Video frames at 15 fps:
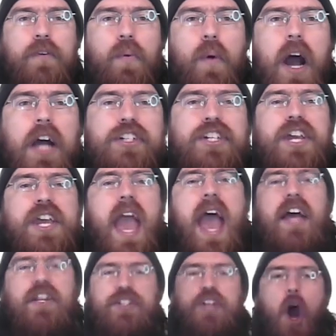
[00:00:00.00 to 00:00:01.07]
for watching
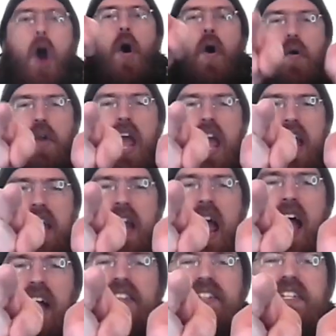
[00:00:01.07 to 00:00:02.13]
and tune in
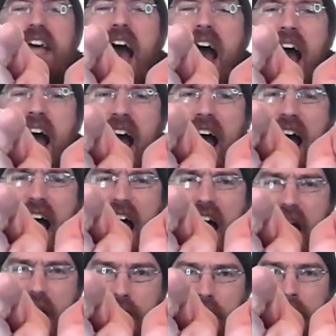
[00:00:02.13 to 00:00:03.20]
next
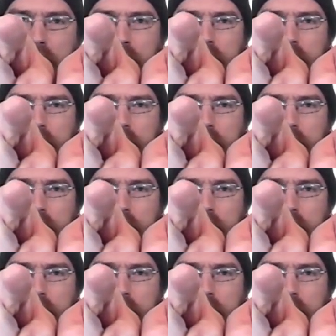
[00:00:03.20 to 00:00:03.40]
time.